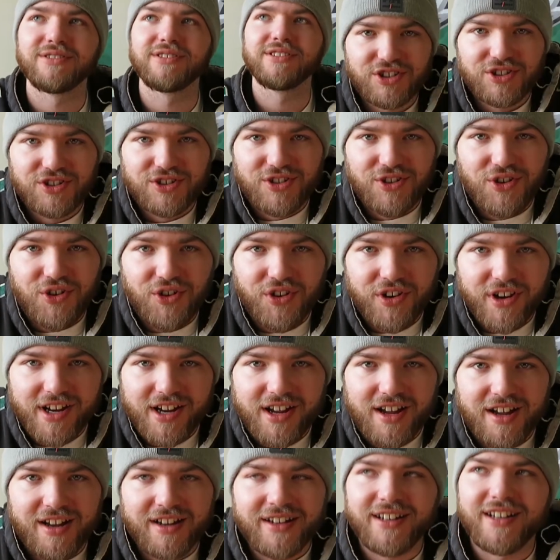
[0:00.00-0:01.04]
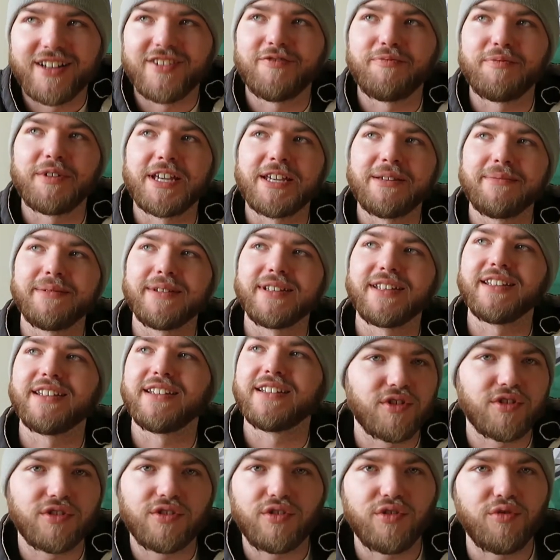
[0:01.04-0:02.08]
Gurianov, baby. First